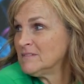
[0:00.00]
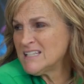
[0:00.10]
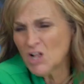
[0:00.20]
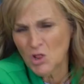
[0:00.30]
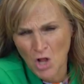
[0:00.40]

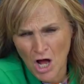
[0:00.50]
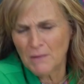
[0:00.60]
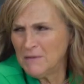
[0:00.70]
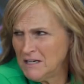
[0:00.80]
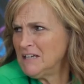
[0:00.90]
That's a lot
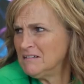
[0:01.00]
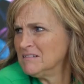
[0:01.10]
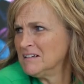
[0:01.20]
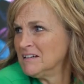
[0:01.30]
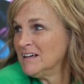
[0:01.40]
of money. That is
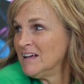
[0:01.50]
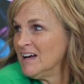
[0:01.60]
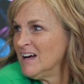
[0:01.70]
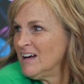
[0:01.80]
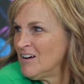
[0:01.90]
expensive
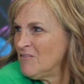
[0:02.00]
for a mug.